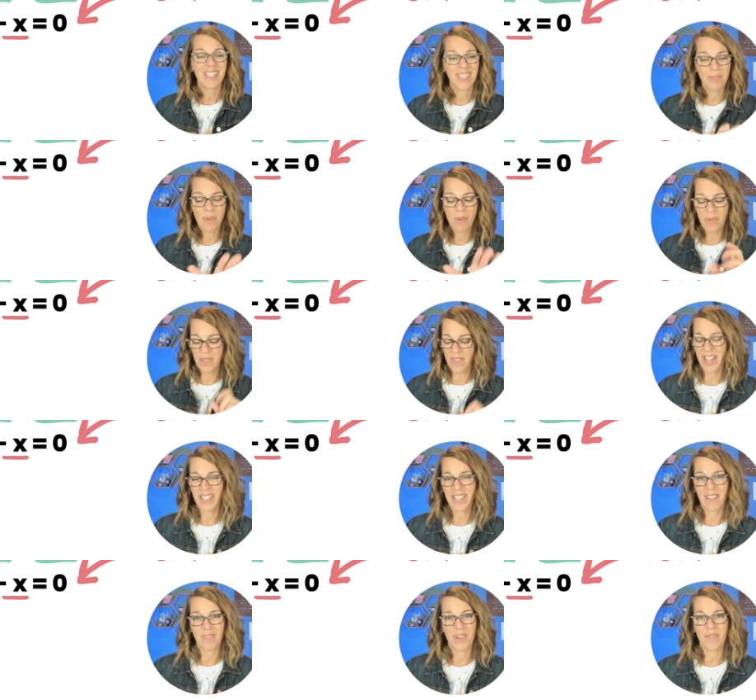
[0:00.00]
Let's see what we've
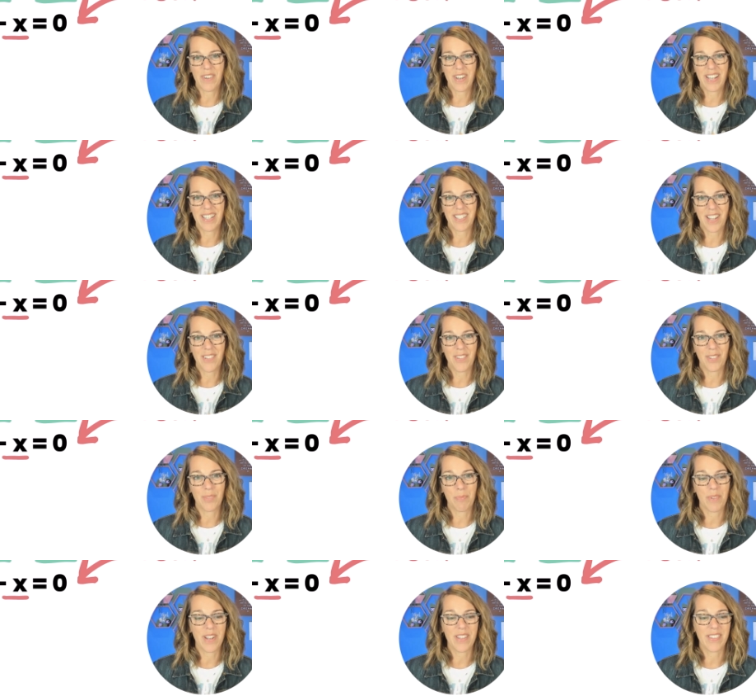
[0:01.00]
got left over inside
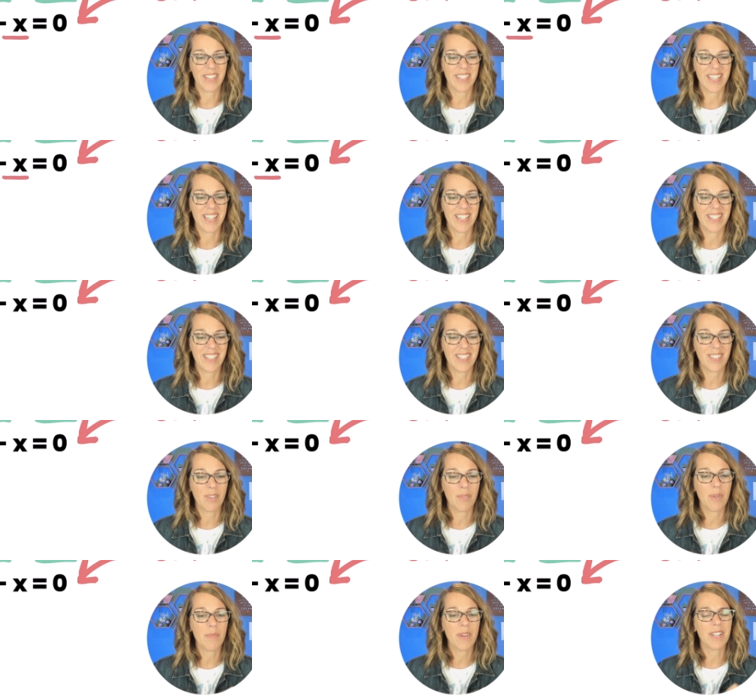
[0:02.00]
those parentheses.
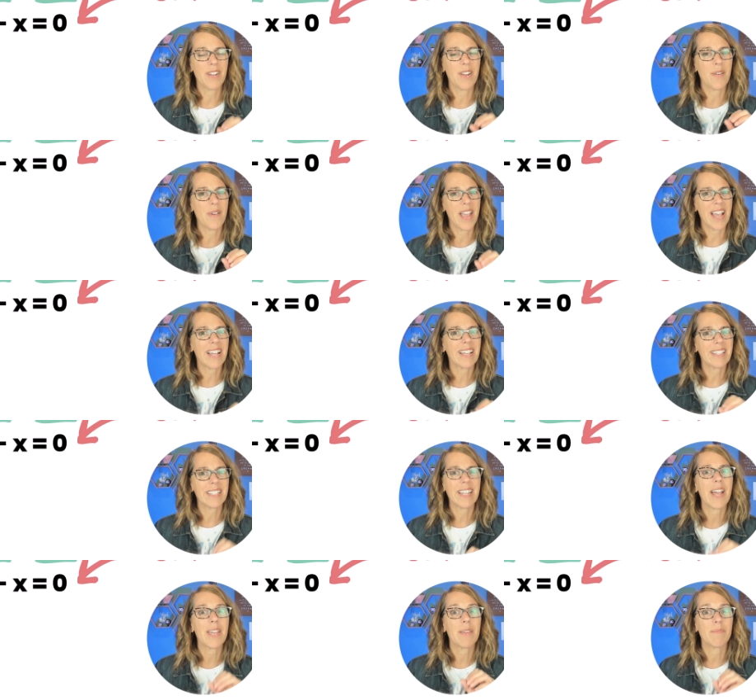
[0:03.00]
So we want to know x
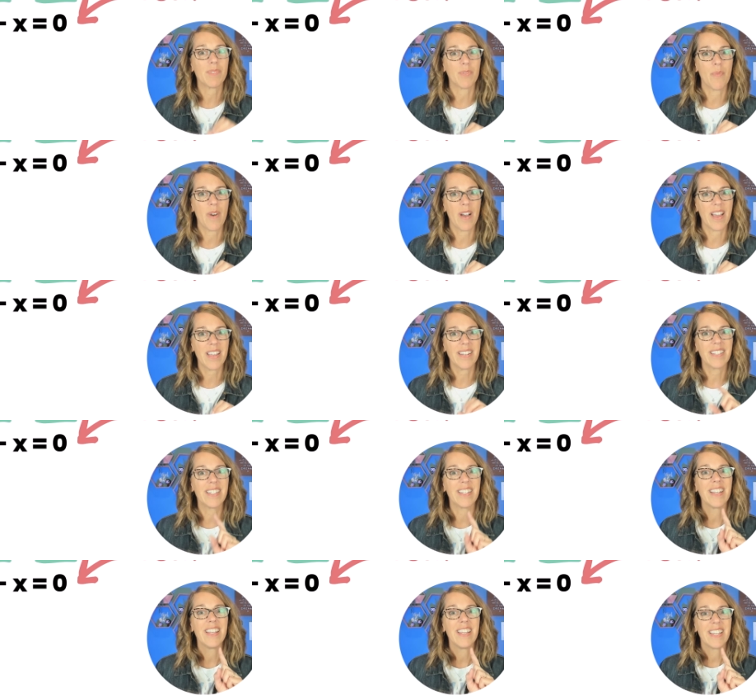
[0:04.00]
times
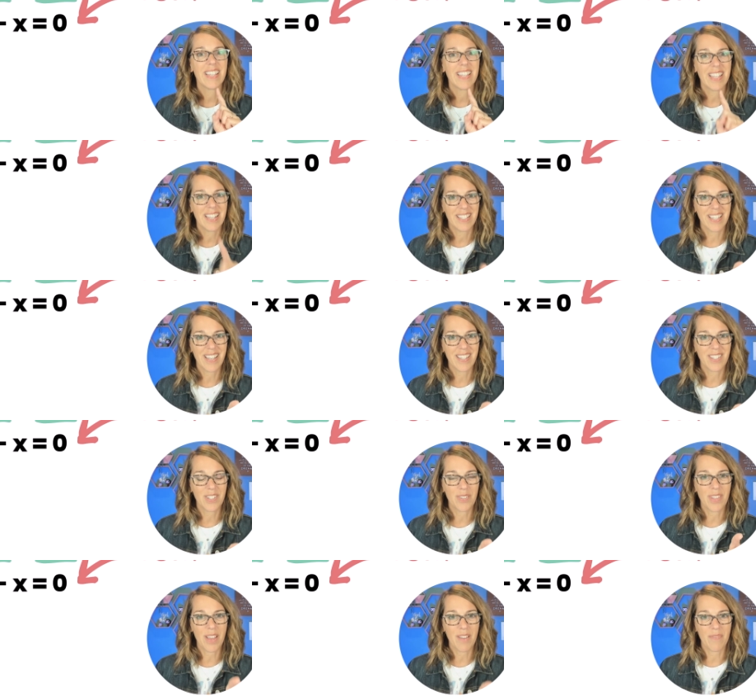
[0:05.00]
what gets us
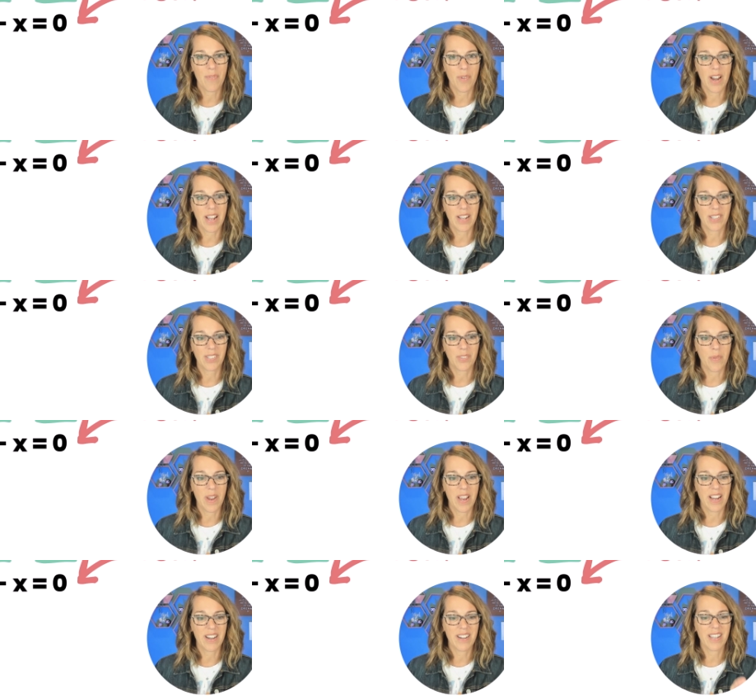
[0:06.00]
to that 4x
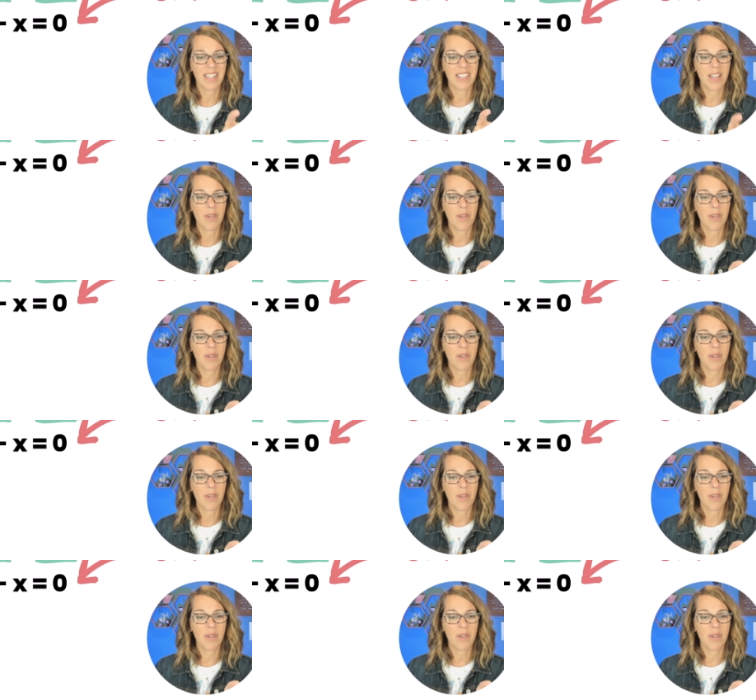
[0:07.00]
squared.